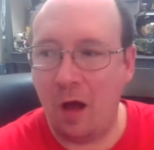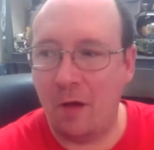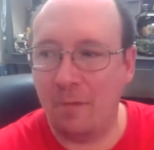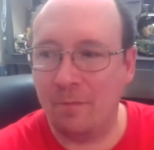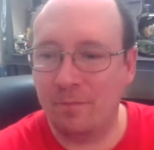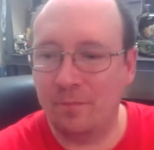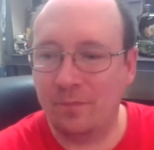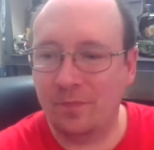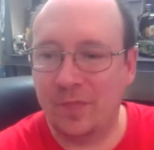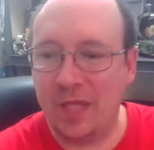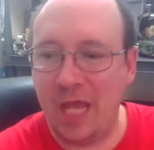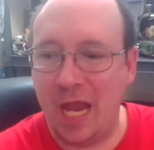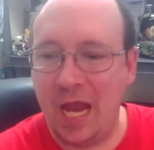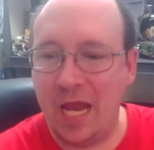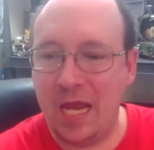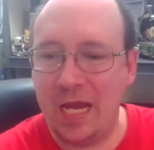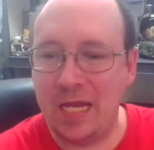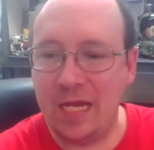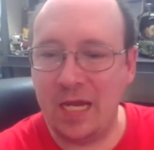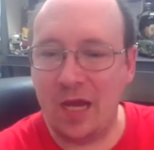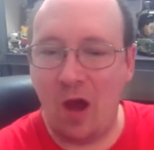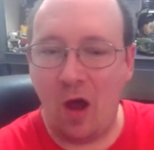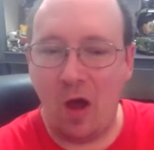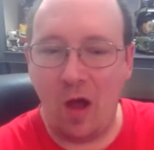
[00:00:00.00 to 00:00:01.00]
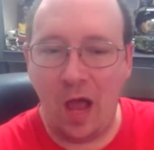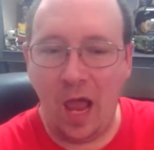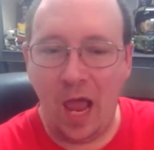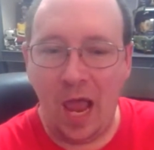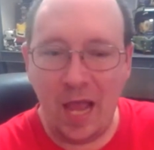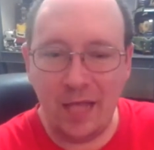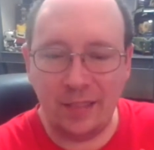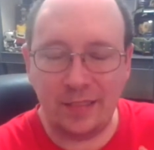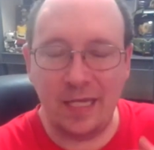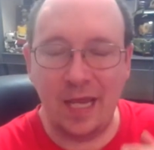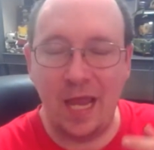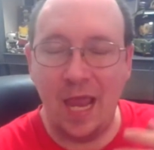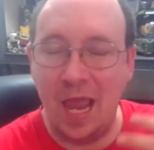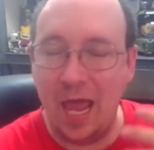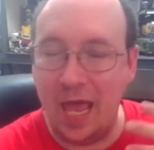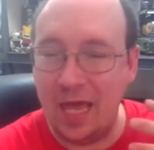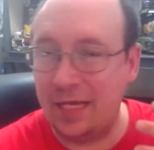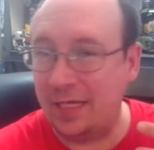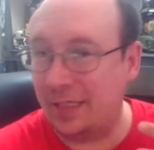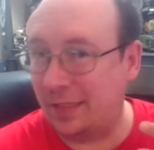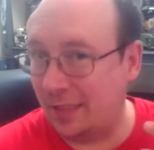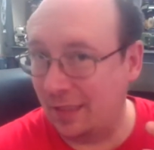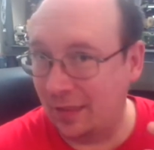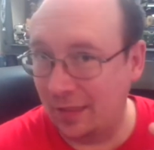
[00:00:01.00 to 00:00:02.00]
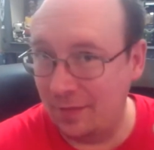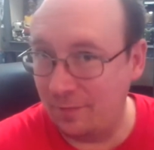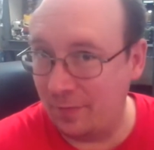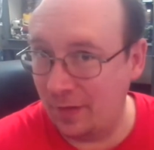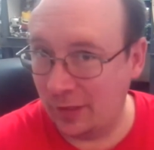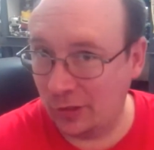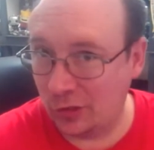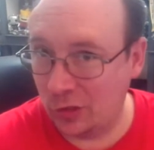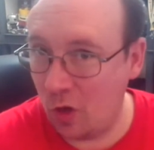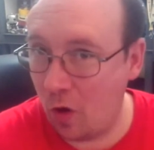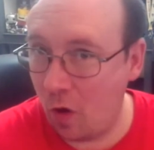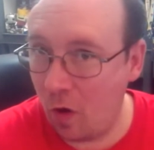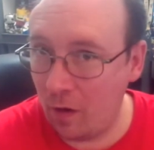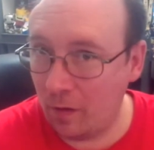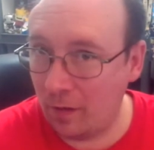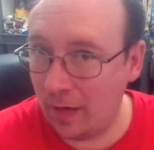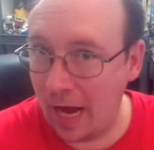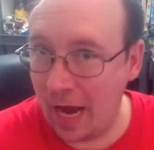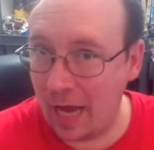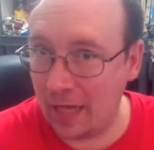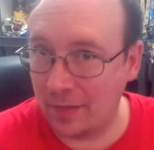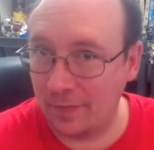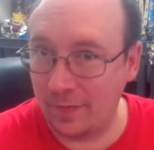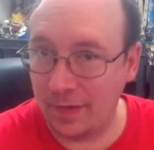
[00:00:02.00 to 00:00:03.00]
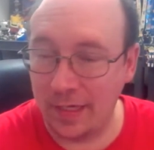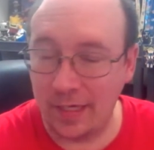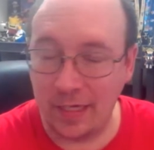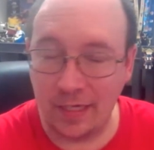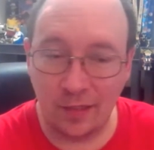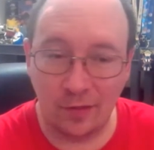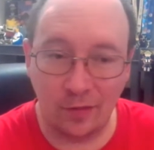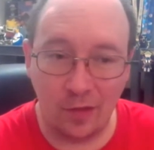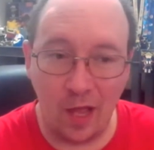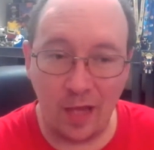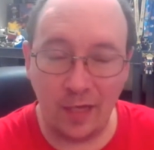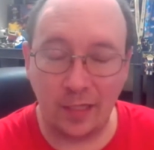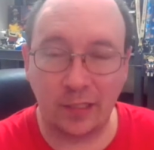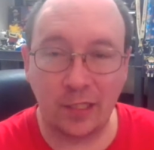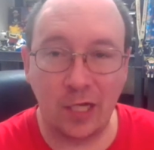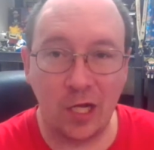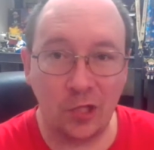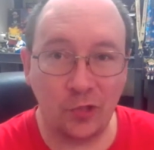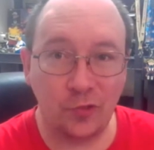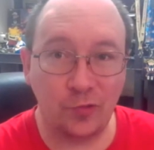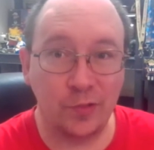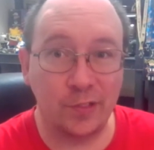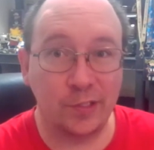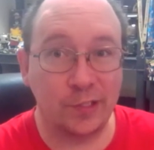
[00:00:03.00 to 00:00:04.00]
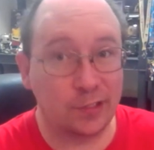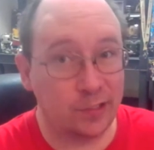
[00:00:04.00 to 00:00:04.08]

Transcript: they had to edit the living tar out of it in a lot of countries.